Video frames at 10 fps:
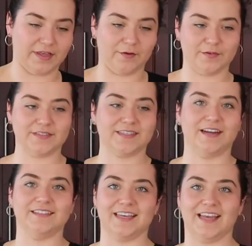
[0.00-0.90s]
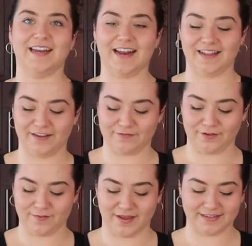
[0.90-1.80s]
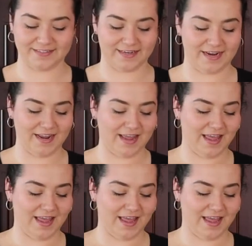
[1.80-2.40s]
like almost scared to hit it at like full capacity.